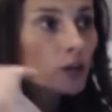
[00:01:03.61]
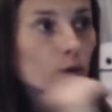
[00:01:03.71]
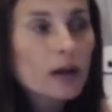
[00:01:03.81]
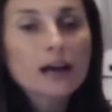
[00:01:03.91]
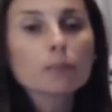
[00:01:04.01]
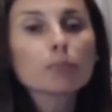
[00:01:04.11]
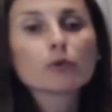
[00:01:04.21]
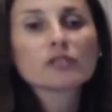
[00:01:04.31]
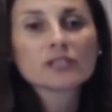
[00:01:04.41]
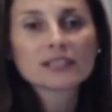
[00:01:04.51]
You gotta
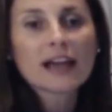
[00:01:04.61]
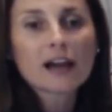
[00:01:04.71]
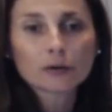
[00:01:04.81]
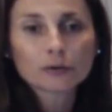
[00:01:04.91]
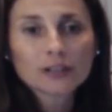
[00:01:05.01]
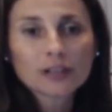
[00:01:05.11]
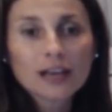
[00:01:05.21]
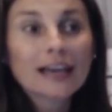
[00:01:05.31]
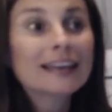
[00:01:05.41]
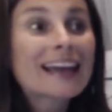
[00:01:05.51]
put this down.
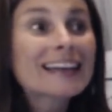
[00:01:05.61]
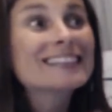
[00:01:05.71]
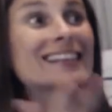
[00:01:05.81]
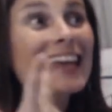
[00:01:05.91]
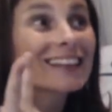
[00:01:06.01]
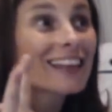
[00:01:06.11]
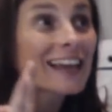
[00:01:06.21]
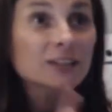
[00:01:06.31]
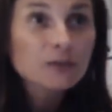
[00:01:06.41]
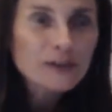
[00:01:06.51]
and I delay
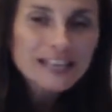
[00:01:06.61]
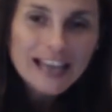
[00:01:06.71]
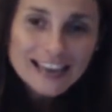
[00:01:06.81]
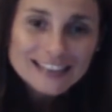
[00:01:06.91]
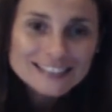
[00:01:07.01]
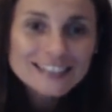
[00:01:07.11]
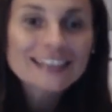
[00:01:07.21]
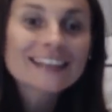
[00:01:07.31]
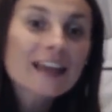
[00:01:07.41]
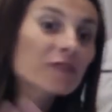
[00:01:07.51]
like three days
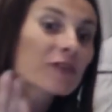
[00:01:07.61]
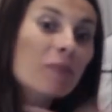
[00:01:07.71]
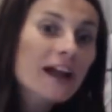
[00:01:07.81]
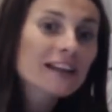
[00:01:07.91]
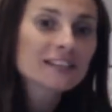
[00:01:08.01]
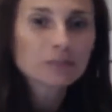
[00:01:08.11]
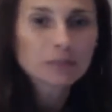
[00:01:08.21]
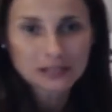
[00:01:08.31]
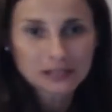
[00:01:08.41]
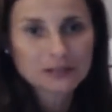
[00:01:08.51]
and they reminded me.